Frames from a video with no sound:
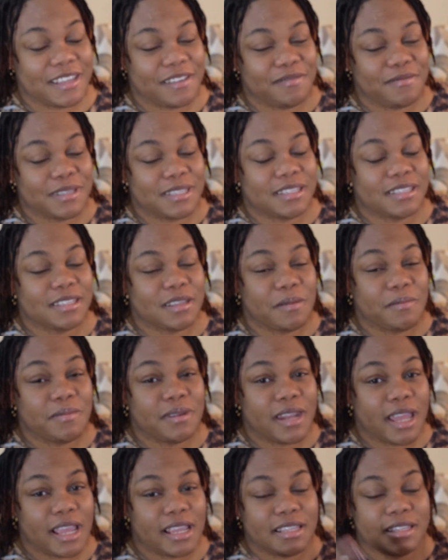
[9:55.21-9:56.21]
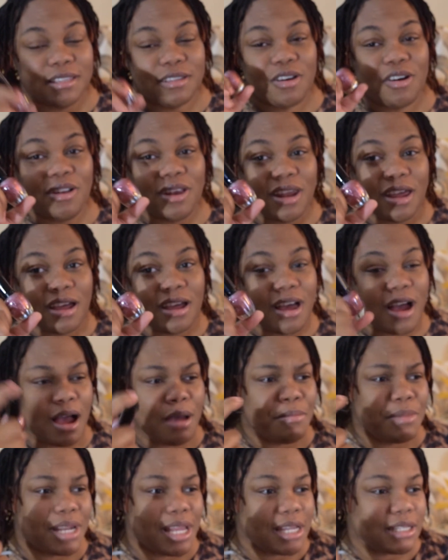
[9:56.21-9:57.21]
if I see some nice color. I
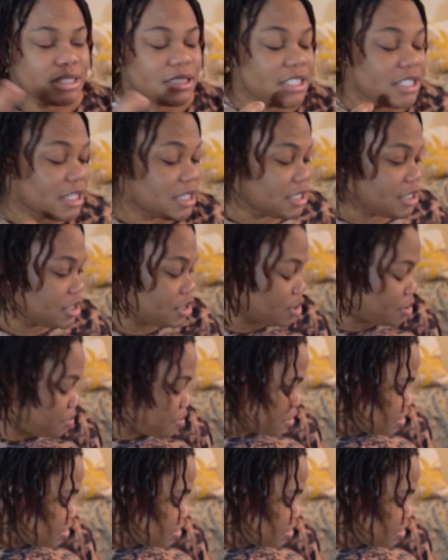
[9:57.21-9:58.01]
like to change it up, you